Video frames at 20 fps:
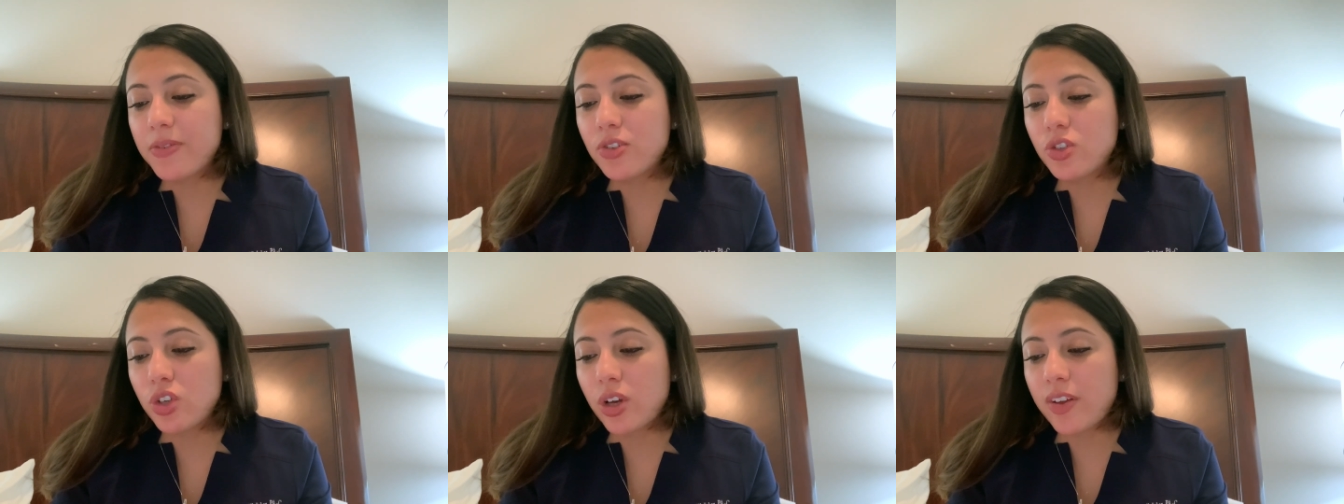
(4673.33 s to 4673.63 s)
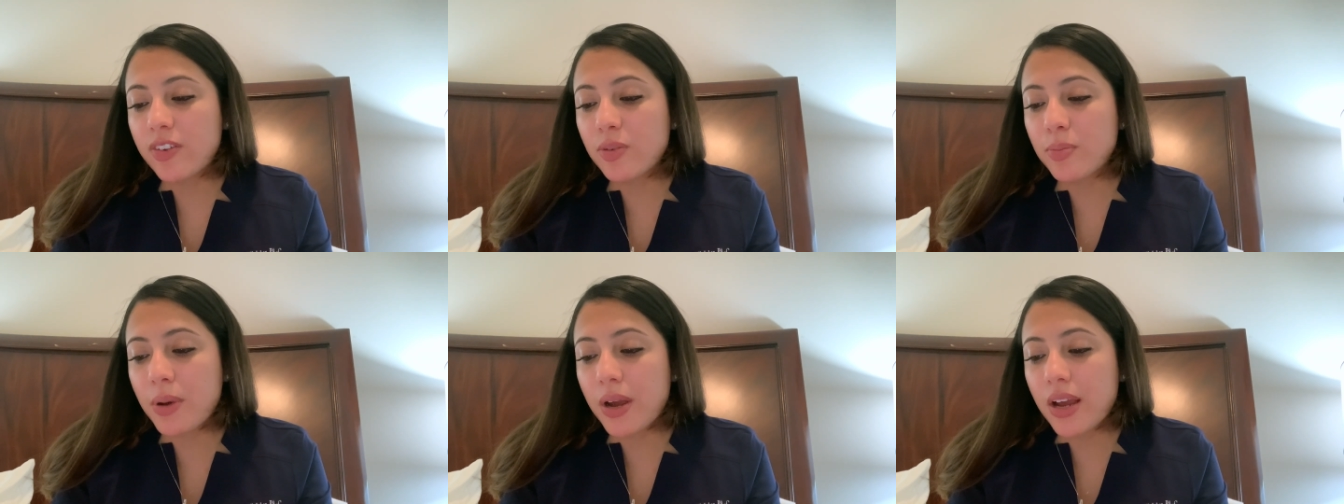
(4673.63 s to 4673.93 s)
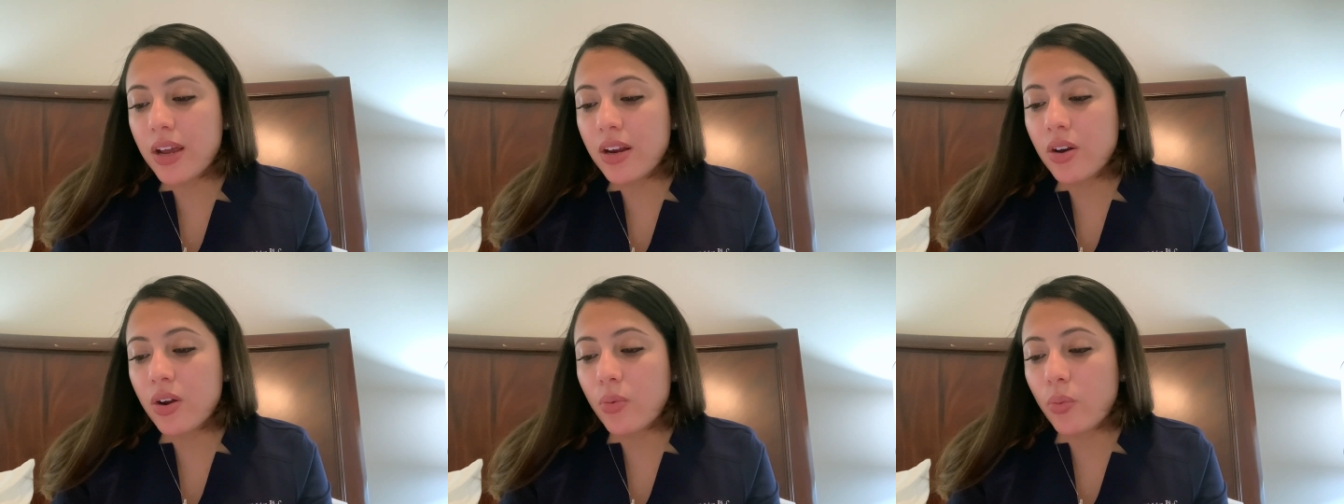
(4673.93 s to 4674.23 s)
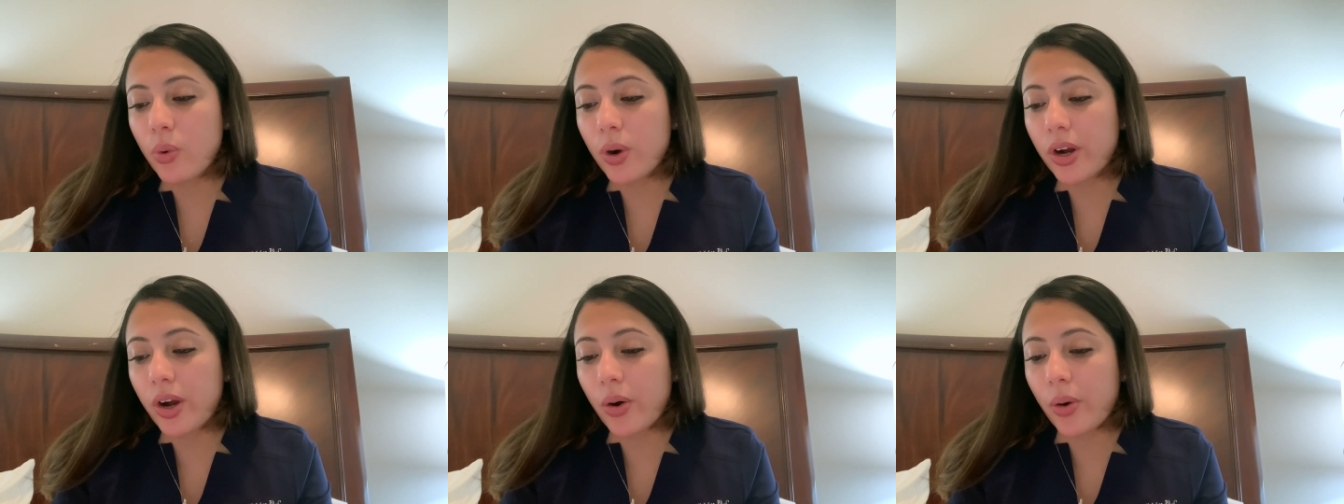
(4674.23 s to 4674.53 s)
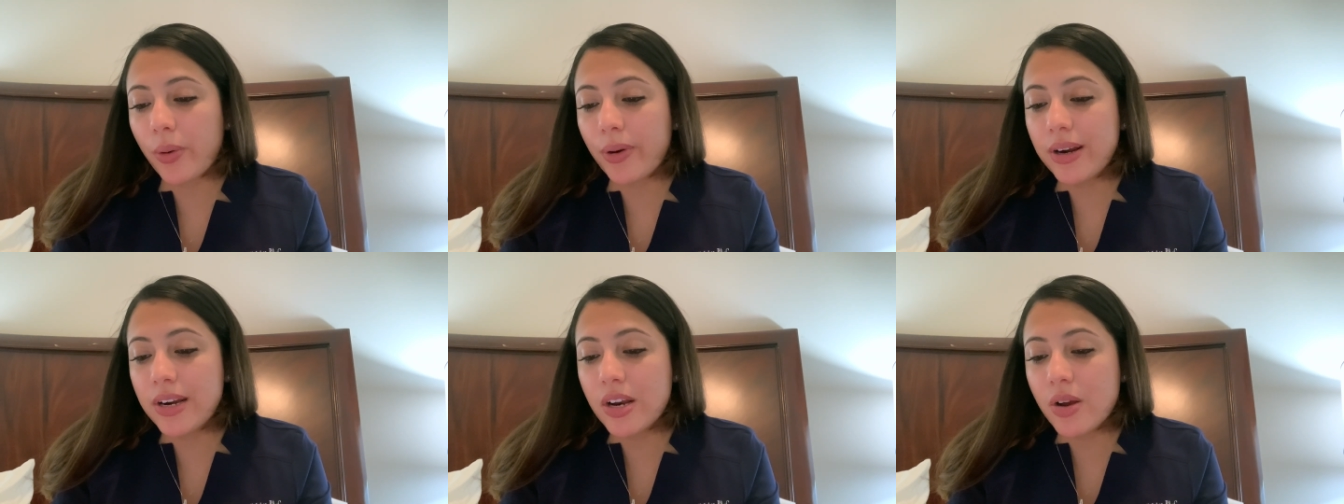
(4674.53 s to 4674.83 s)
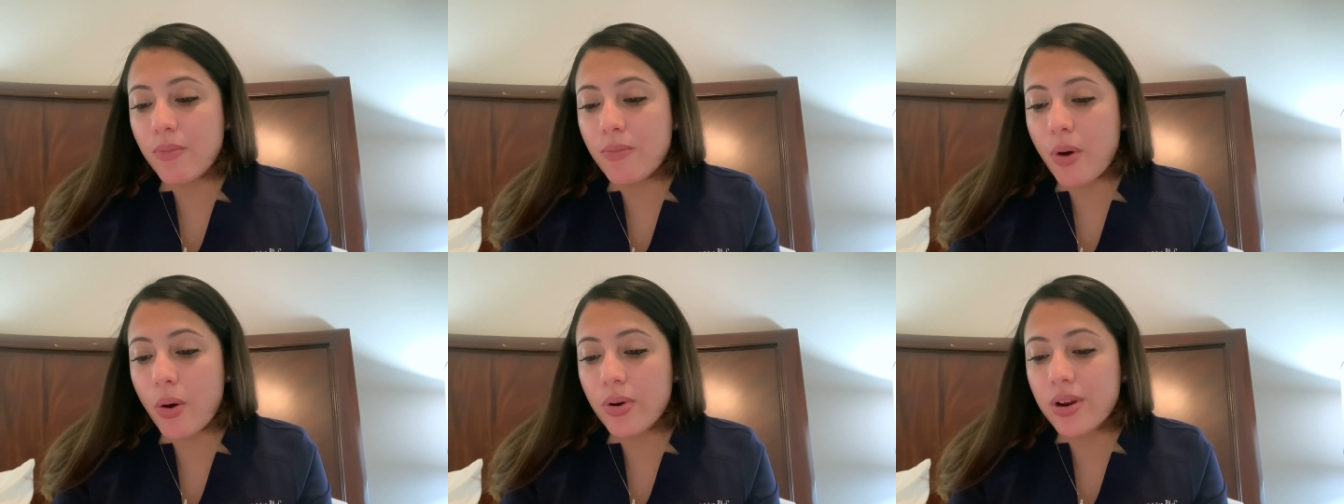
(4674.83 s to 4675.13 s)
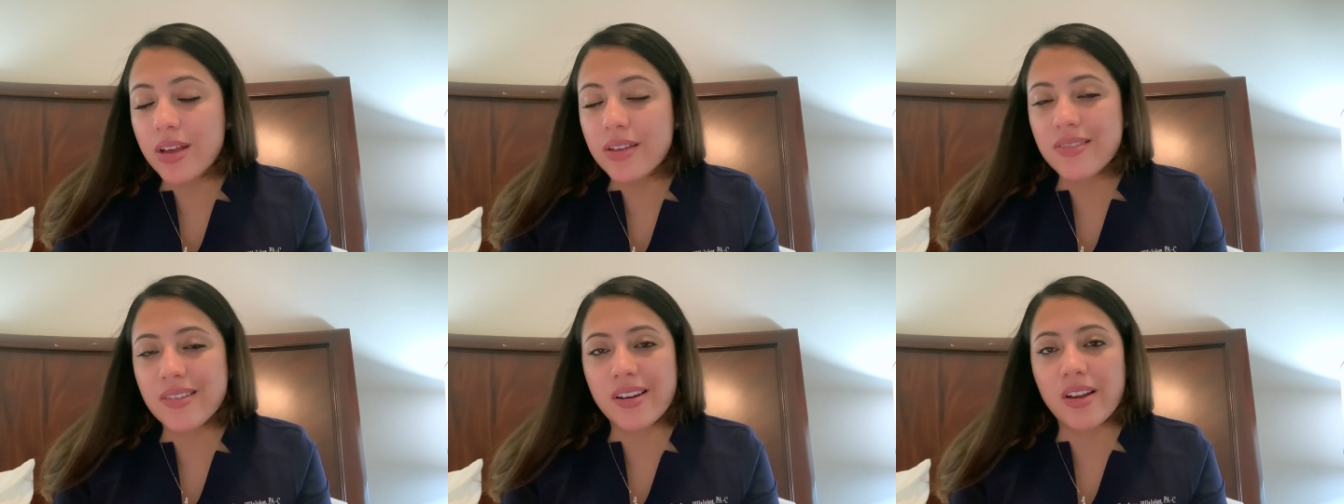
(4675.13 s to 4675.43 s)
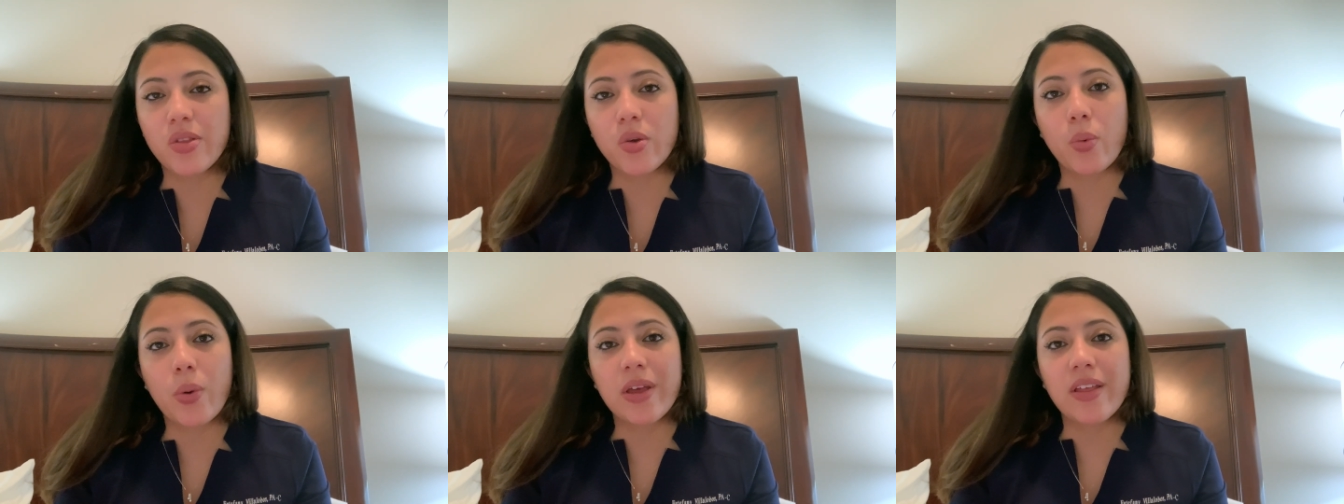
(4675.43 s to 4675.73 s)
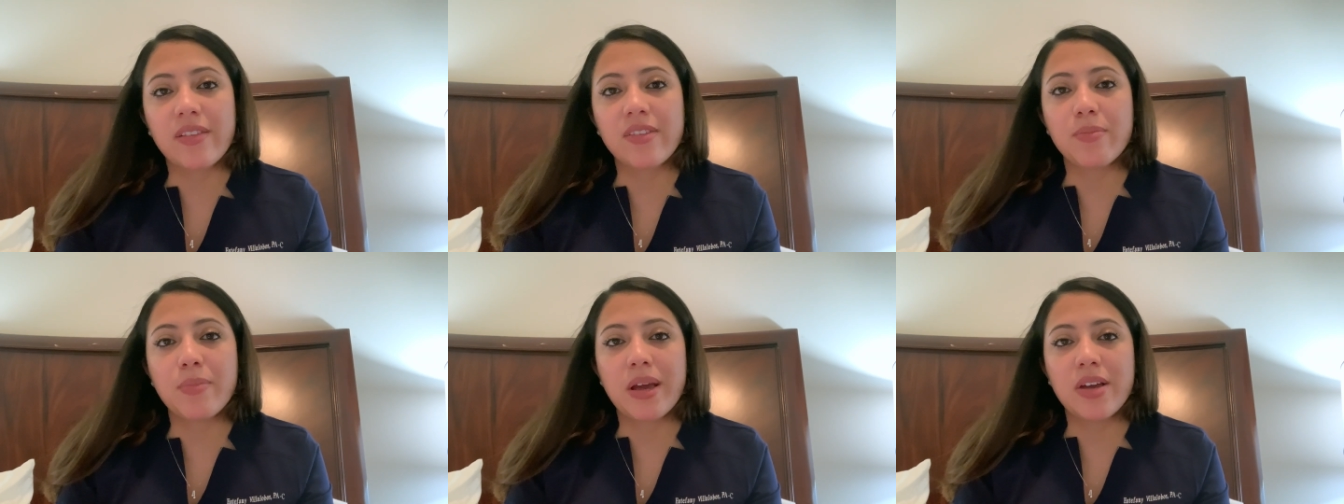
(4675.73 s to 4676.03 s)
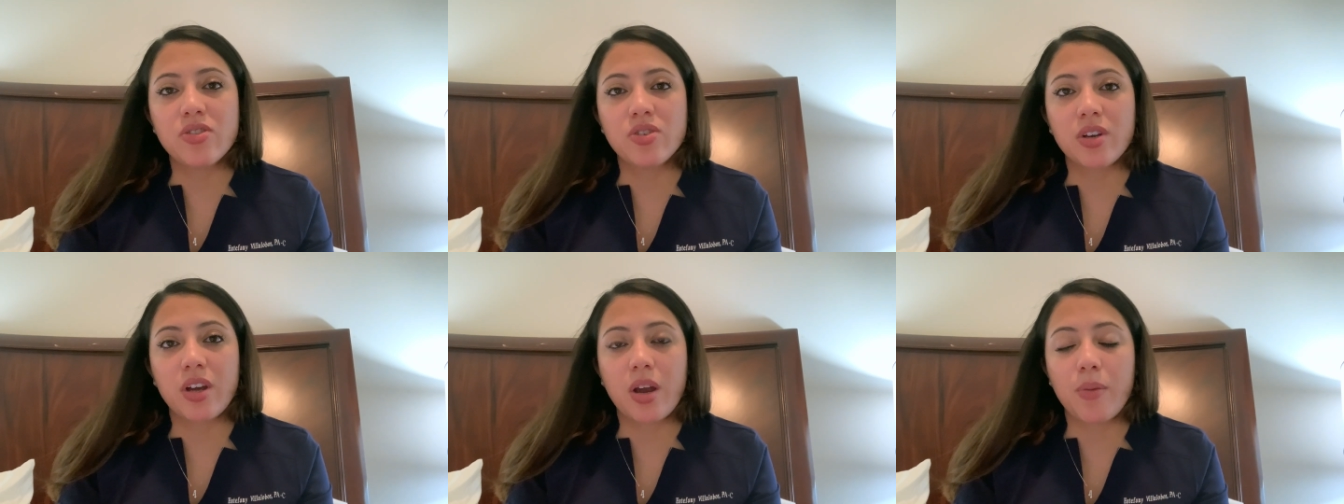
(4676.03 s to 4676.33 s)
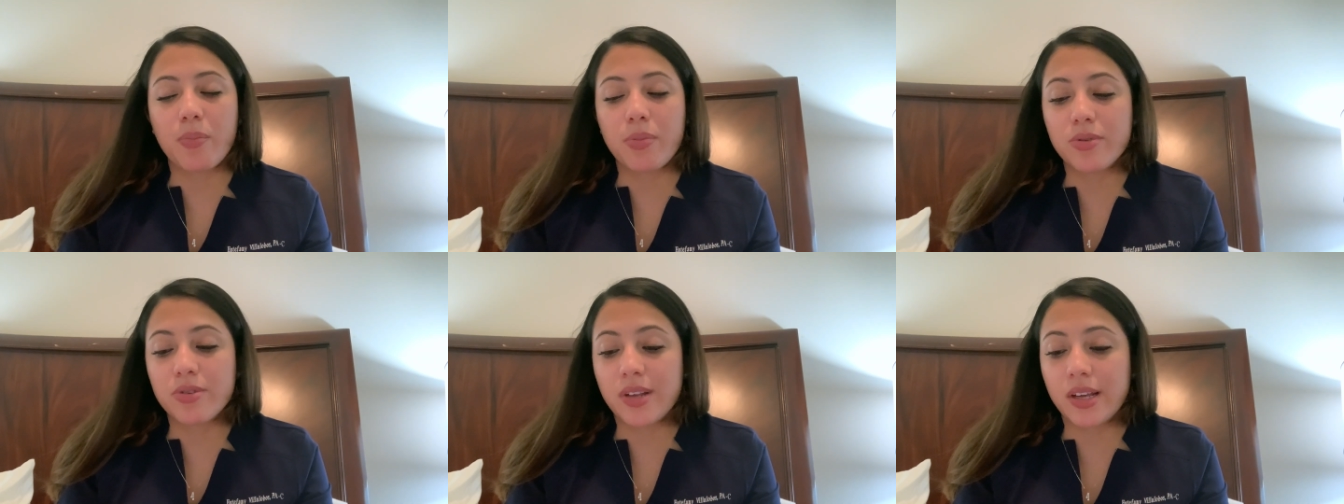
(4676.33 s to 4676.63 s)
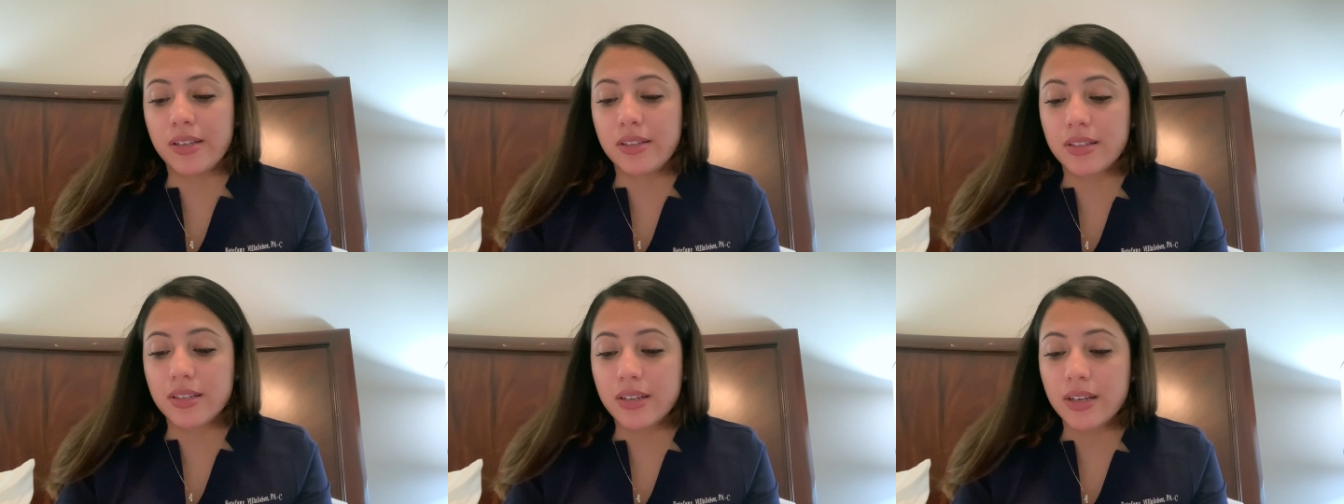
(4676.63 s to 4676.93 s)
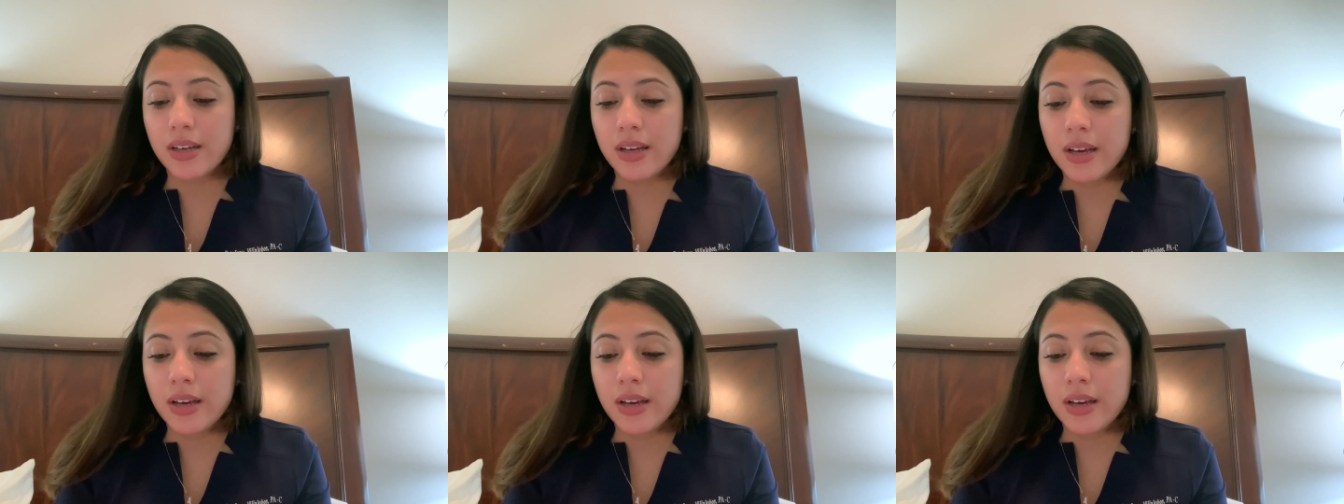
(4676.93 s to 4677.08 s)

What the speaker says: chest pain, recurrent pneumonia is another way that the patient can present.